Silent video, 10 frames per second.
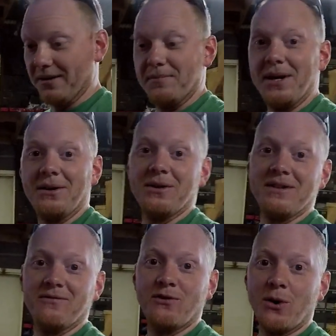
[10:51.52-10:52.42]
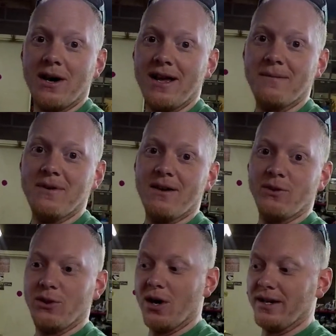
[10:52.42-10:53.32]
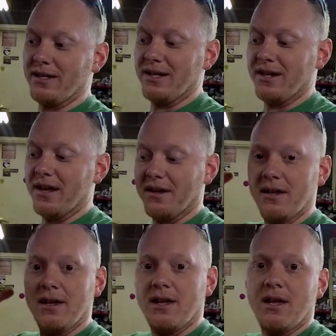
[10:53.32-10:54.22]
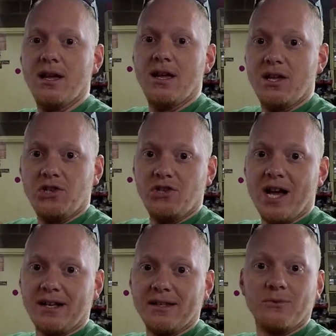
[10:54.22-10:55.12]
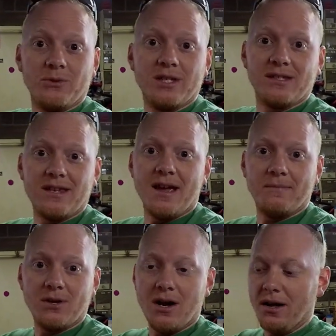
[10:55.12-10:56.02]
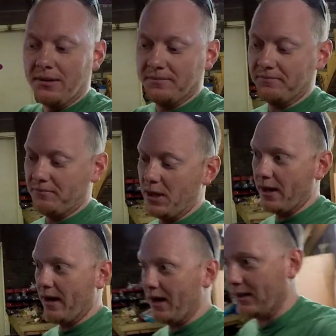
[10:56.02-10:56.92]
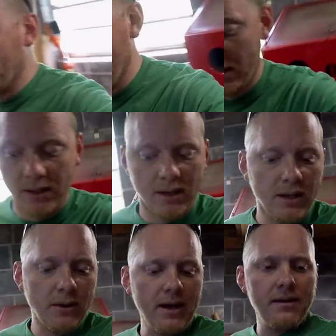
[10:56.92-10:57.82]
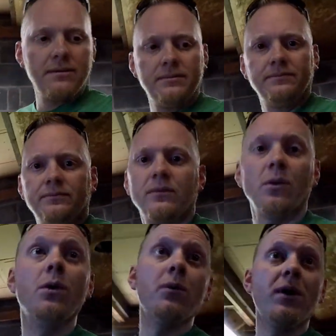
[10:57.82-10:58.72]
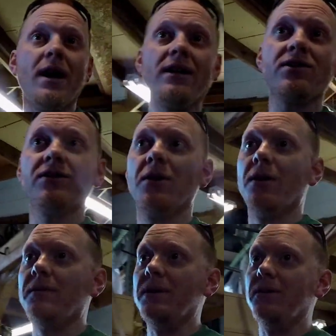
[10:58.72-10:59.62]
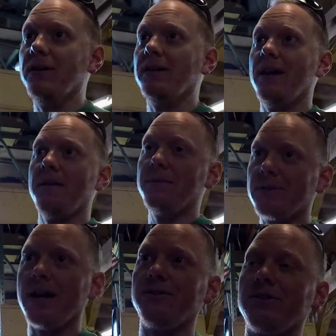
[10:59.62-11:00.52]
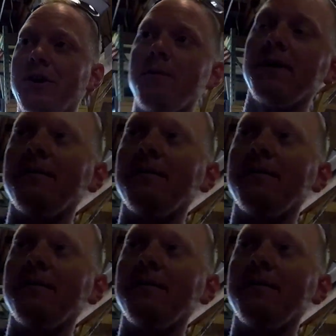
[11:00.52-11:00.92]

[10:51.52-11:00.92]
apparently 4 a.m. Devin thought he needed a jack that was this damn tall. But anyway, what we're actually going to be doing today, besides just opening